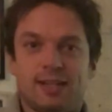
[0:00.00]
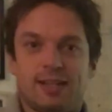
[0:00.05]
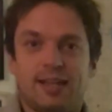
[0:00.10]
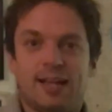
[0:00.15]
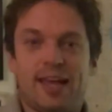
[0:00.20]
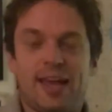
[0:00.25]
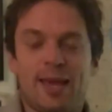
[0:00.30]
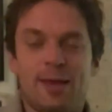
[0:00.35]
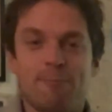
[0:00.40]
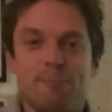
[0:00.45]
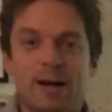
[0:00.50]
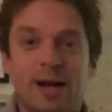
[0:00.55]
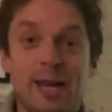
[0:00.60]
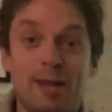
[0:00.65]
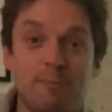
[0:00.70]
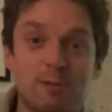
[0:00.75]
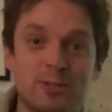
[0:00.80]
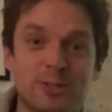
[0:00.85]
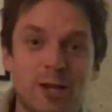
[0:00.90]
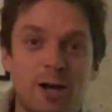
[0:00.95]
Hey, my
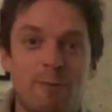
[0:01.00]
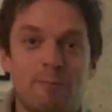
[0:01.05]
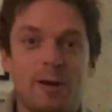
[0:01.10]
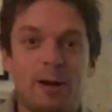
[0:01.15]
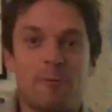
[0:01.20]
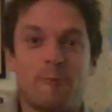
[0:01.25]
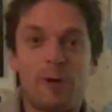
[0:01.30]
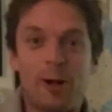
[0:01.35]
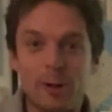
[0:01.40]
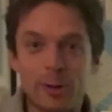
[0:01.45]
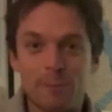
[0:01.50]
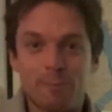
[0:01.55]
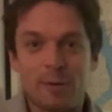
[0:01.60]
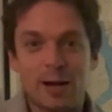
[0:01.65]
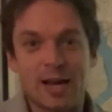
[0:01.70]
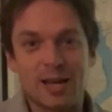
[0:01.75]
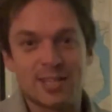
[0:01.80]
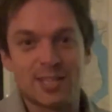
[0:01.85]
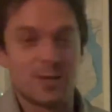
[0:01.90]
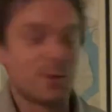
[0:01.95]
name is Tom and welcome
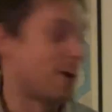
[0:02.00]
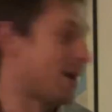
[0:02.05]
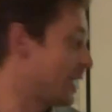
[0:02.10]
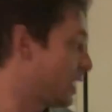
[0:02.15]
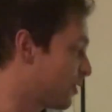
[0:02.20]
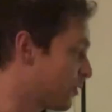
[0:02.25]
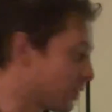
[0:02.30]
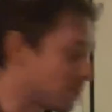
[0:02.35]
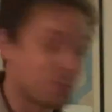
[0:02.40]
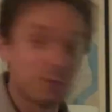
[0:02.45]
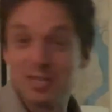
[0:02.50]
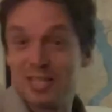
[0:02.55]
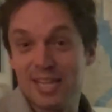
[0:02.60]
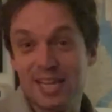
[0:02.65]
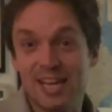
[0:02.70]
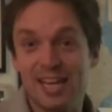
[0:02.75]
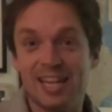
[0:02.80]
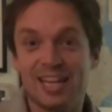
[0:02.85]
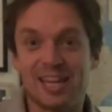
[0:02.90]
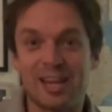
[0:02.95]
back to a
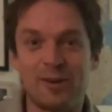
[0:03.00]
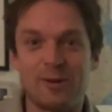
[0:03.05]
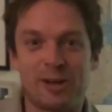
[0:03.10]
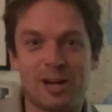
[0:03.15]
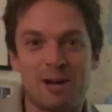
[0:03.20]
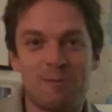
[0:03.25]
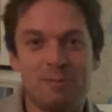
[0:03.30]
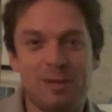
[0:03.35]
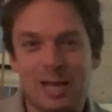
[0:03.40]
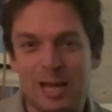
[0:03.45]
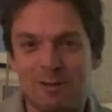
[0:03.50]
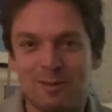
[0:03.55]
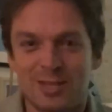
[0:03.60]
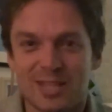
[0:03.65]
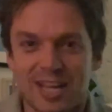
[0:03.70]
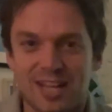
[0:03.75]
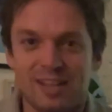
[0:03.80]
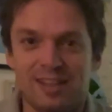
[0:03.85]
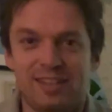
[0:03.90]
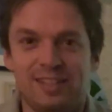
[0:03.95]
Christmassy low-carbon
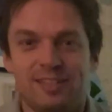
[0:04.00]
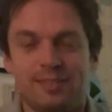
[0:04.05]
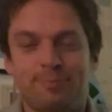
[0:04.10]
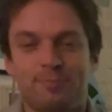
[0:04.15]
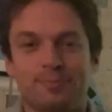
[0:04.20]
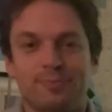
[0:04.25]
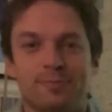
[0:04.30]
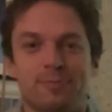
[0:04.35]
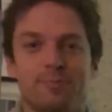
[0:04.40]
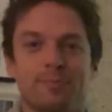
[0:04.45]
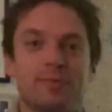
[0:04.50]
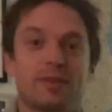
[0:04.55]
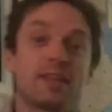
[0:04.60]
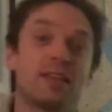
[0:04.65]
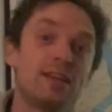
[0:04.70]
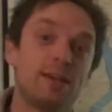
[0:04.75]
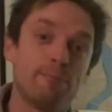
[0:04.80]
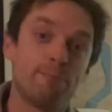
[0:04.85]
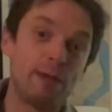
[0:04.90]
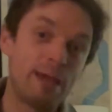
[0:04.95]
lifestyle.
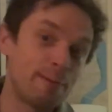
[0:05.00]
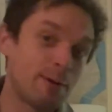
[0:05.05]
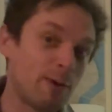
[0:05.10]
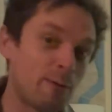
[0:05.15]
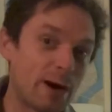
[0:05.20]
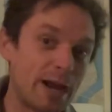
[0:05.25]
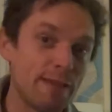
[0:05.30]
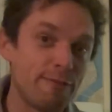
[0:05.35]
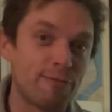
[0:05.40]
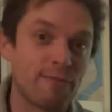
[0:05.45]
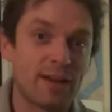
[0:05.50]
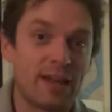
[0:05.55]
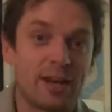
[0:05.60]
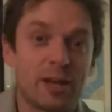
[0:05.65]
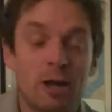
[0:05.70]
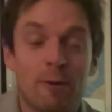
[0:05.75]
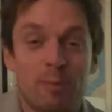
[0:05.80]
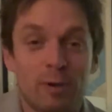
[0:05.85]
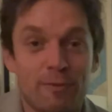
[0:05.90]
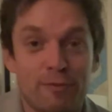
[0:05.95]
Me, my wife and a
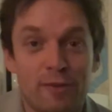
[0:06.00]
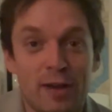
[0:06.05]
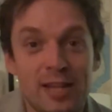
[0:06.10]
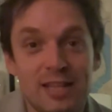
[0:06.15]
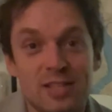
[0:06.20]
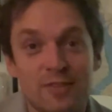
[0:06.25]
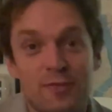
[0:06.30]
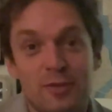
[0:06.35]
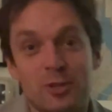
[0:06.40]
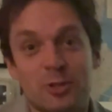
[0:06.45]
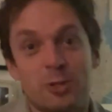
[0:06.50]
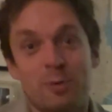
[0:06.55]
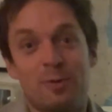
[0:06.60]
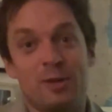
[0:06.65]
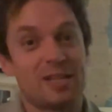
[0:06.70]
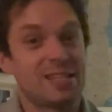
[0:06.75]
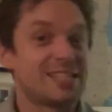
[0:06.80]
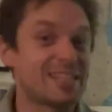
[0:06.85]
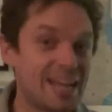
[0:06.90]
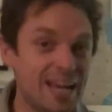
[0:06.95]
couple of friends for some
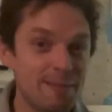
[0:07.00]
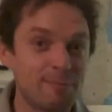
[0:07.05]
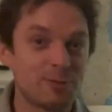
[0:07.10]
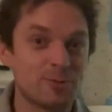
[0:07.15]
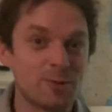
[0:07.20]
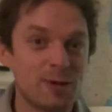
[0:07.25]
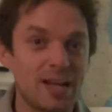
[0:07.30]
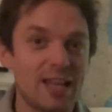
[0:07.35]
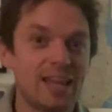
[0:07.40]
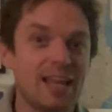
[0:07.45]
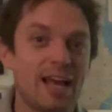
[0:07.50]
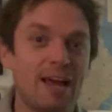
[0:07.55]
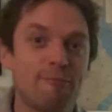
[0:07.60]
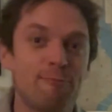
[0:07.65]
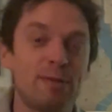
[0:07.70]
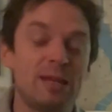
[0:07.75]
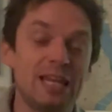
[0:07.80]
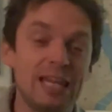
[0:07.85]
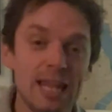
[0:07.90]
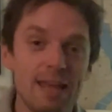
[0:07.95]
of the time as well have
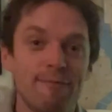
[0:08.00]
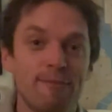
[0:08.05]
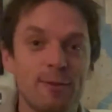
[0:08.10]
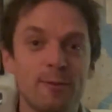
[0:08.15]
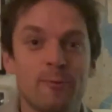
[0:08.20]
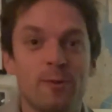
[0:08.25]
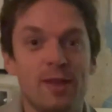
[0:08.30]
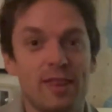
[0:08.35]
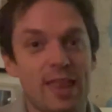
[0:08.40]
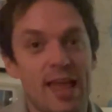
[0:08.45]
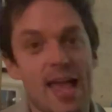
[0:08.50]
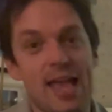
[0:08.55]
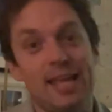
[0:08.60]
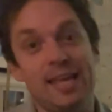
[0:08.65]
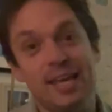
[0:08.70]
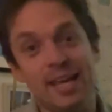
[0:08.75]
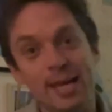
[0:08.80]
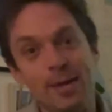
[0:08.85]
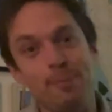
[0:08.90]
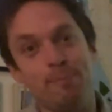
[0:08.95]
been living with a
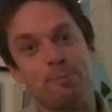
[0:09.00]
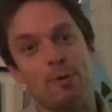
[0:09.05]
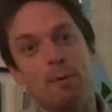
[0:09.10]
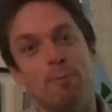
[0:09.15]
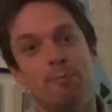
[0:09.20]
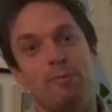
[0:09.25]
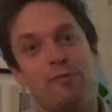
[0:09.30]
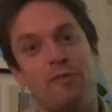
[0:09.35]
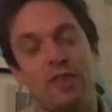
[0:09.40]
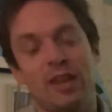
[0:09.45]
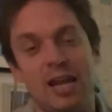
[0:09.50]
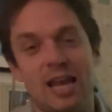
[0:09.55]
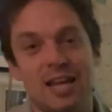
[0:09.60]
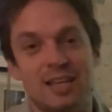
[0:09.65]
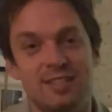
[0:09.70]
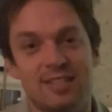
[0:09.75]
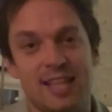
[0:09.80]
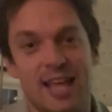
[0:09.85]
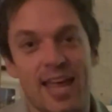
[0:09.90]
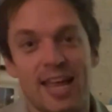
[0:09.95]
heat pump for the
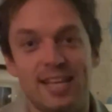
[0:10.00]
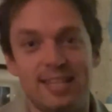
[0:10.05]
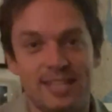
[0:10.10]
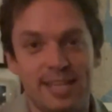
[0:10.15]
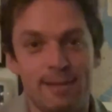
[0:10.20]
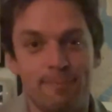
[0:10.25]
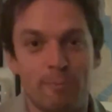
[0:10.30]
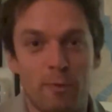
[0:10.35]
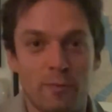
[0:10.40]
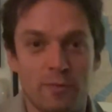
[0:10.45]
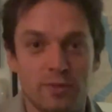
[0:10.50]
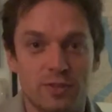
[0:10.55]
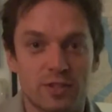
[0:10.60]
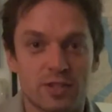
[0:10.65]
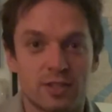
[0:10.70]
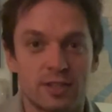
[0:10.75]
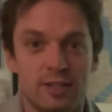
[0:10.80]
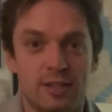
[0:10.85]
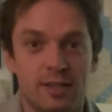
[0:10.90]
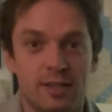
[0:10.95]
last 18
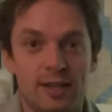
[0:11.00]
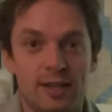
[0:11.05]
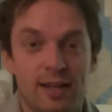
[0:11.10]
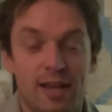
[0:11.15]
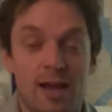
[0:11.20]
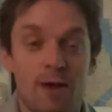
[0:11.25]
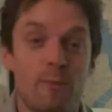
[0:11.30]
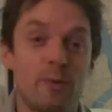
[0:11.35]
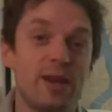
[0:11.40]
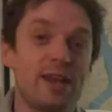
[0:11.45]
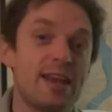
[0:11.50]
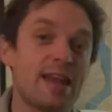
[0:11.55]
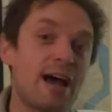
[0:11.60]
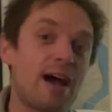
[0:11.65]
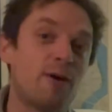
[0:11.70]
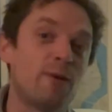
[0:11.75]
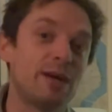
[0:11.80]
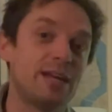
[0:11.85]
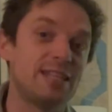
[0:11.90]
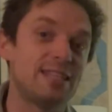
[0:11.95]
months. And we're
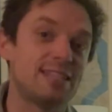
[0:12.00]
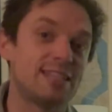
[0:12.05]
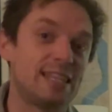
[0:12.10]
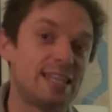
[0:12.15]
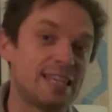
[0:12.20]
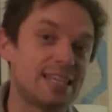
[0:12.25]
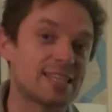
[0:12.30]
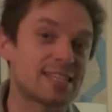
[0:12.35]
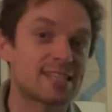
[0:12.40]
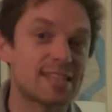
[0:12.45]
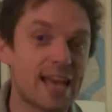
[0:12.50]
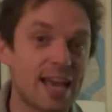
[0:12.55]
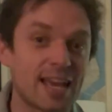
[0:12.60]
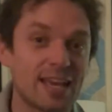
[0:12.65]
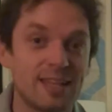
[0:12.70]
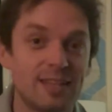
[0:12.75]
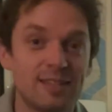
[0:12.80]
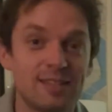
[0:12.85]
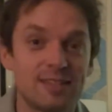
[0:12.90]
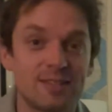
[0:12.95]
now into the
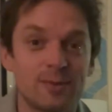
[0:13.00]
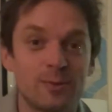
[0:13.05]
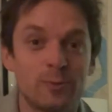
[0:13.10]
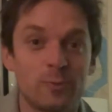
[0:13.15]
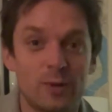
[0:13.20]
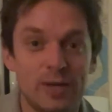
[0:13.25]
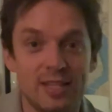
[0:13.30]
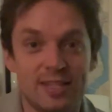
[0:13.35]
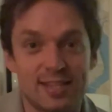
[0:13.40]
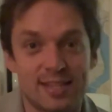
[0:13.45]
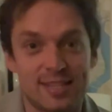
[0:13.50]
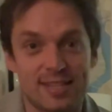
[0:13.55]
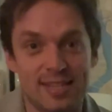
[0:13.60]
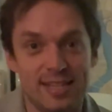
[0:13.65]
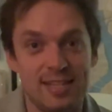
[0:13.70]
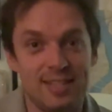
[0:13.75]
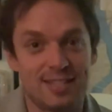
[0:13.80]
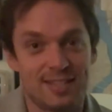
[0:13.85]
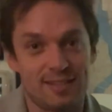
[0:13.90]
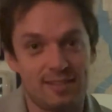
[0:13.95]
second winter
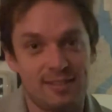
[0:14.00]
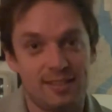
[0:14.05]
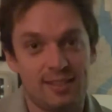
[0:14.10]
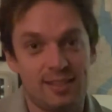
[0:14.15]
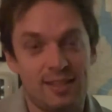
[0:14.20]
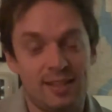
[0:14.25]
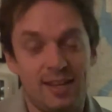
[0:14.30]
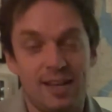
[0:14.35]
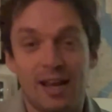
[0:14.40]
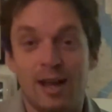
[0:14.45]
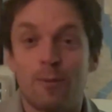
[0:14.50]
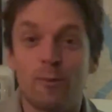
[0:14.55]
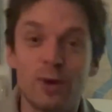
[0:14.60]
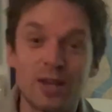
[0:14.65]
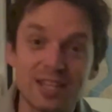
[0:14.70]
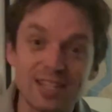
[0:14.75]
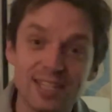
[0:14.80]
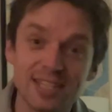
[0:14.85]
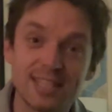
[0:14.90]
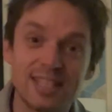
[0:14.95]
season and we're
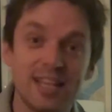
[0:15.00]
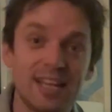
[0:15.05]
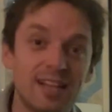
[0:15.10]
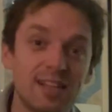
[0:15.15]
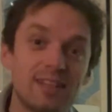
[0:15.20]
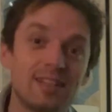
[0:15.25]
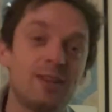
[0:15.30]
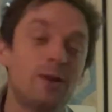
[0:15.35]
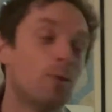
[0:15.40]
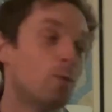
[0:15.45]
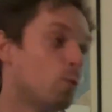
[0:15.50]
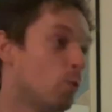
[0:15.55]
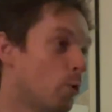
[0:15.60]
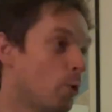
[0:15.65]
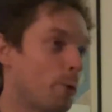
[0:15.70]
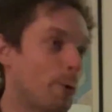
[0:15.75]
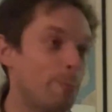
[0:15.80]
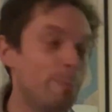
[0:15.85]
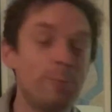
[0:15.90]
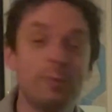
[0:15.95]
still
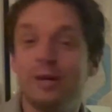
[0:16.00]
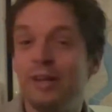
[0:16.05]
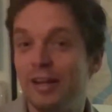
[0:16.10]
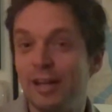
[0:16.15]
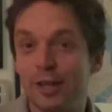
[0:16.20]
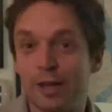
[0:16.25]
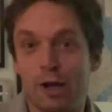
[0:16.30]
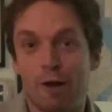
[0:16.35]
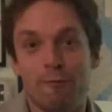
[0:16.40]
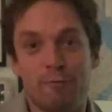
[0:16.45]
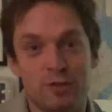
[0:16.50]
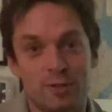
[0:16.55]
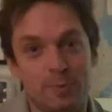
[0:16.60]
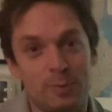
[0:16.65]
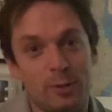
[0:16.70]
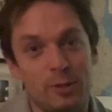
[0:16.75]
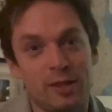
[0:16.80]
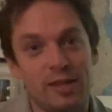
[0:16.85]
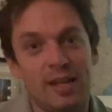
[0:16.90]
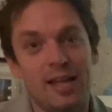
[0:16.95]
warm,
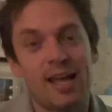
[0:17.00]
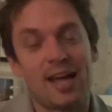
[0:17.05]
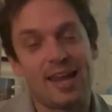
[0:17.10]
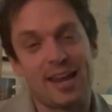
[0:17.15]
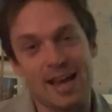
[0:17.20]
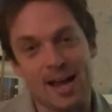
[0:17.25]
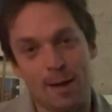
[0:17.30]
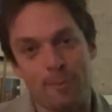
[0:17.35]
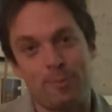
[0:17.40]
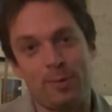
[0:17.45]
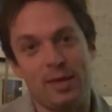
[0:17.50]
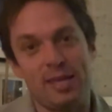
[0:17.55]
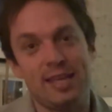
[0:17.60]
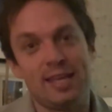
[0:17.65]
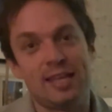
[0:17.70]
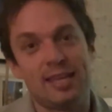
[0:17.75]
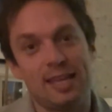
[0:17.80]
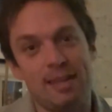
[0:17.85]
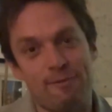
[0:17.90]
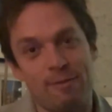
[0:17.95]
comfortable and happy
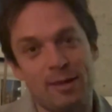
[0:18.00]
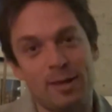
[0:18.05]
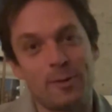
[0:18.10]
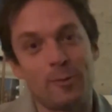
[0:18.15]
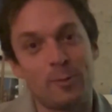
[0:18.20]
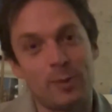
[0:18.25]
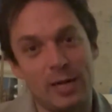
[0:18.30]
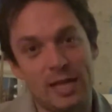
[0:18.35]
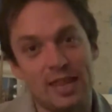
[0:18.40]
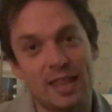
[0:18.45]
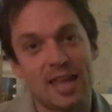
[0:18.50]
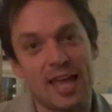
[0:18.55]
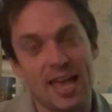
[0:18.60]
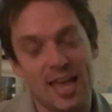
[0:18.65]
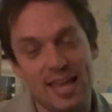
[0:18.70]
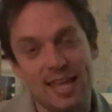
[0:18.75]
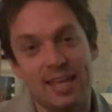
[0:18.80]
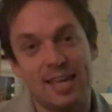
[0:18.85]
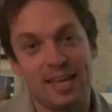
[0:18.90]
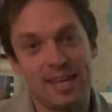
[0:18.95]
living with
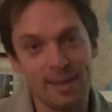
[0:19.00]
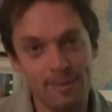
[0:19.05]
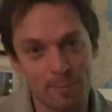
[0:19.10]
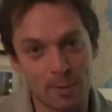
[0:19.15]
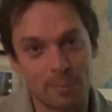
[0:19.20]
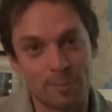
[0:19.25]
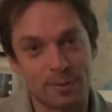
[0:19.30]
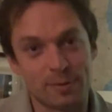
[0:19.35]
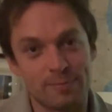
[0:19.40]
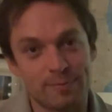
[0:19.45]
a heat pump.